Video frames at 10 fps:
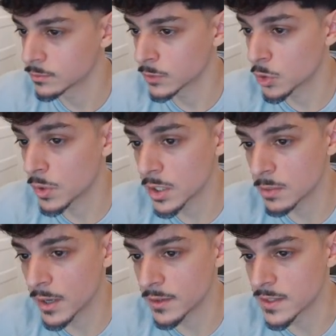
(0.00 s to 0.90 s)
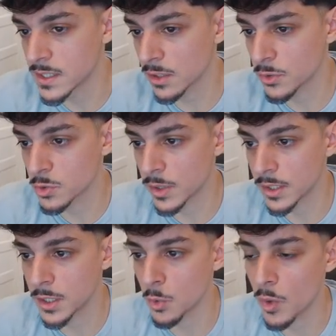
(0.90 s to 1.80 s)
created by the sellers right
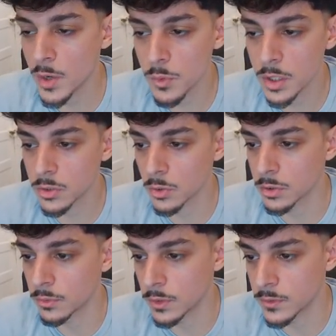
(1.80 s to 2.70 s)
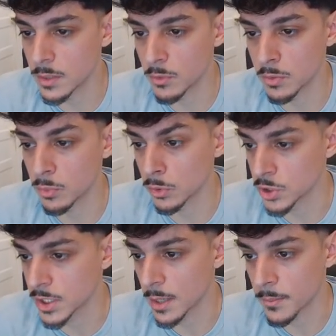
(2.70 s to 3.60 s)
here when we entered the 15-minute
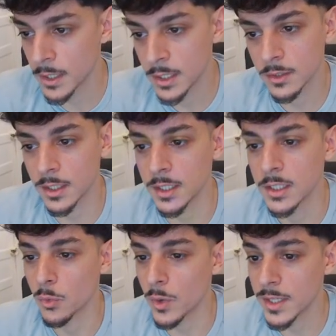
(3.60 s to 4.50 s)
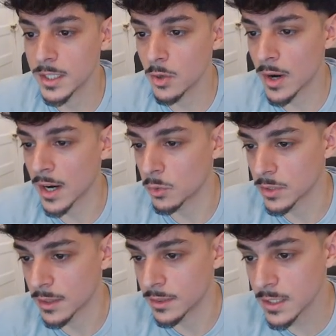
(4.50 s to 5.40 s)
bullish gap. Okay, right here I know
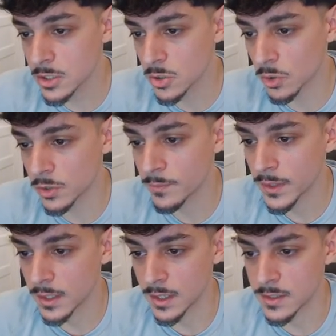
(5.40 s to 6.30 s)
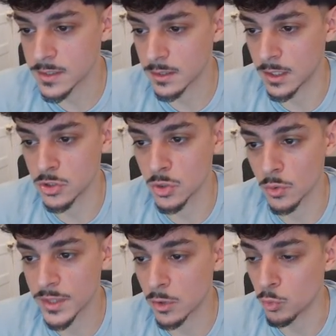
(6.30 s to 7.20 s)
that this zone is a
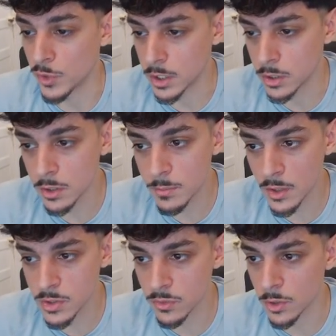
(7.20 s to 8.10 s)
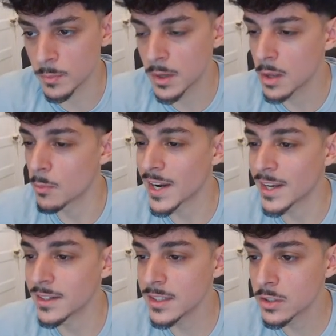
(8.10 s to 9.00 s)
zone that we could bounce from, but I
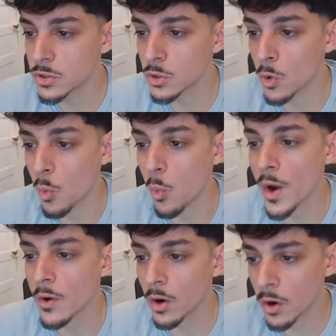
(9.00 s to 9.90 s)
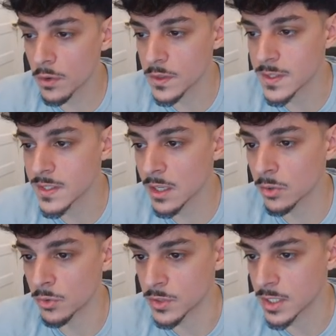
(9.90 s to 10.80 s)
need to know where are the
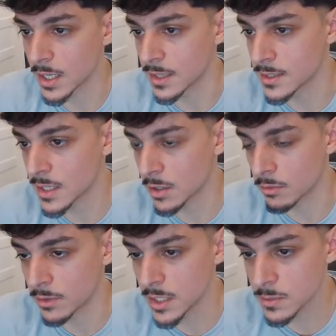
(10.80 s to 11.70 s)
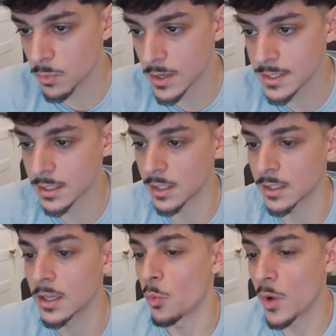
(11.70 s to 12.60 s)
sellers inside of this price
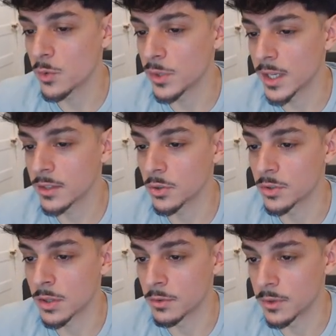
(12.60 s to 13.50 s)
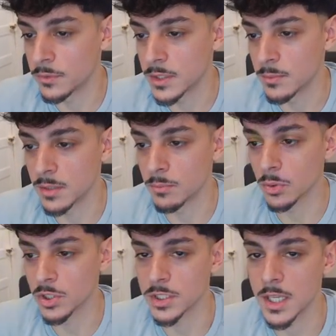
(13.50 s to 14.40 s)
leg when we entered the 15-minute
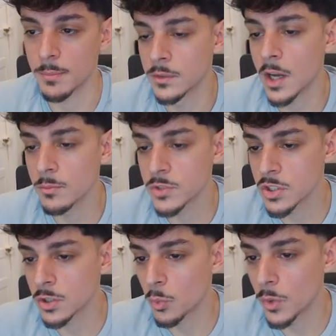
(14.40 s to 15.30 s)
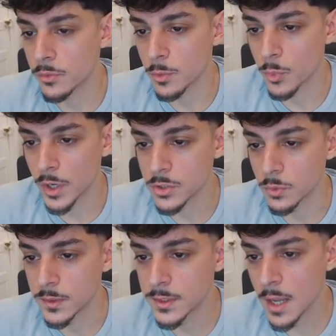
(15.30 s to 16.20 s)
bullish gap. Now I'm just gonna wait for price to
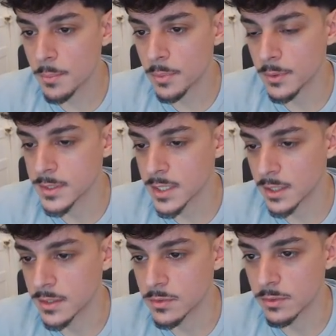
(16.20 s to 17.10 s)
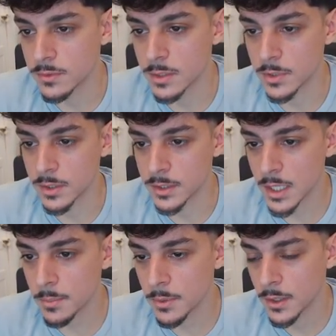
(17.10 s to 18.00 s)
tap inside this 15-minute
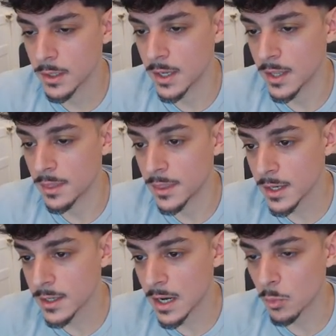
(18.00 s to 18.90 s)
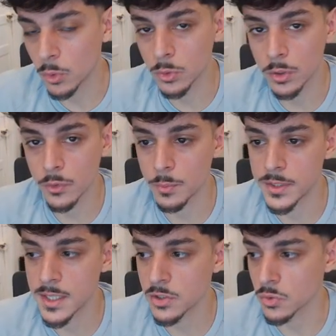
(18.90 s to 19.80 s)
gap, and then I will look for
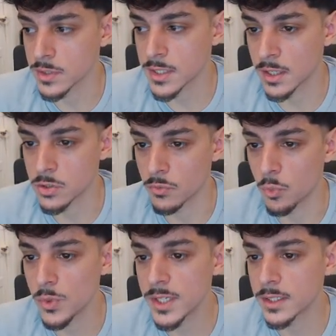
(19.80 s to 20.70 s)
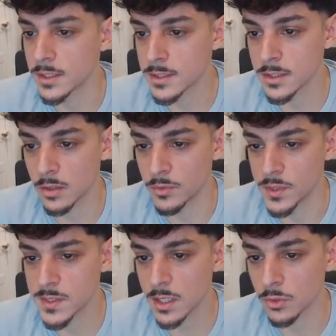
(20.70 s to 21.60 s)
potential signs of weakness of the
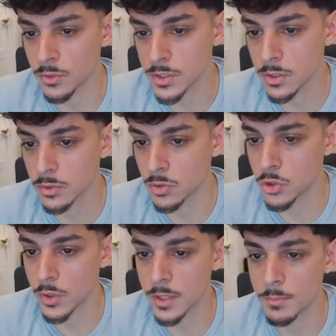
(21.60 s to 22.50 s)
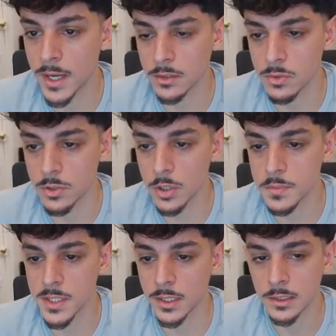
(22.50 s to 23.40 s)
sellers to trade back to the
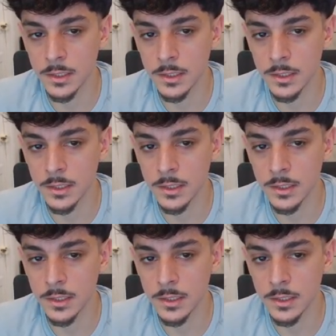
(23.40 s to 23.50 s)
upside.